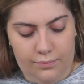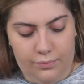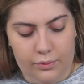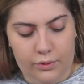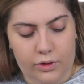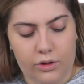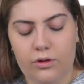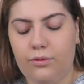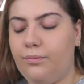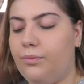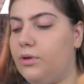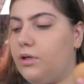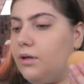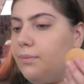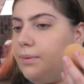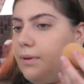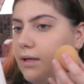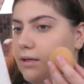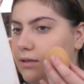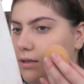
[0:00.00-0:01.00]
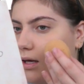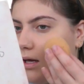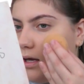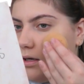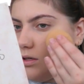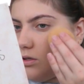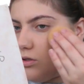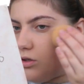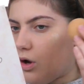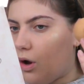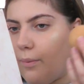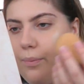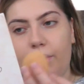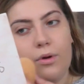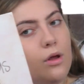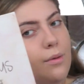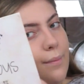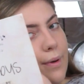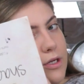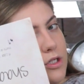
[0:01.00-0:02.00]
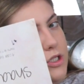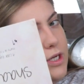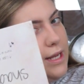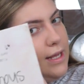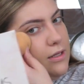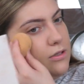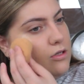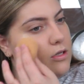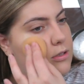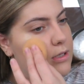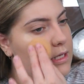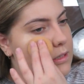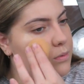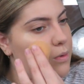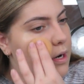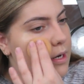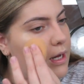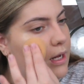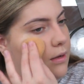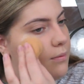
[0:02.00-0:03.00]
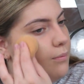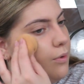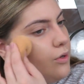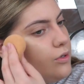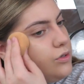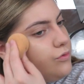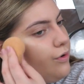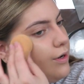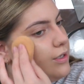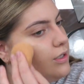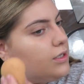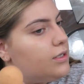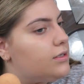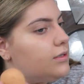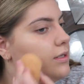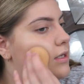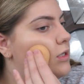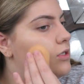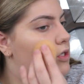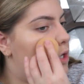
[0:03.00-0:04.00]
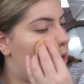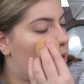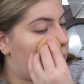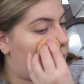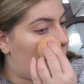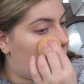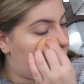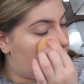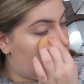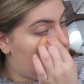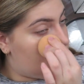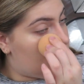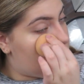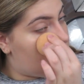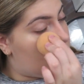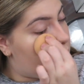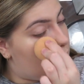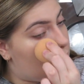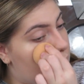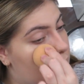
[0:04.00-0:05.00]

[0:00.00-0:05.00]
beauty blender and just go up along my cheeks because that's where I get most redness and I don't like it.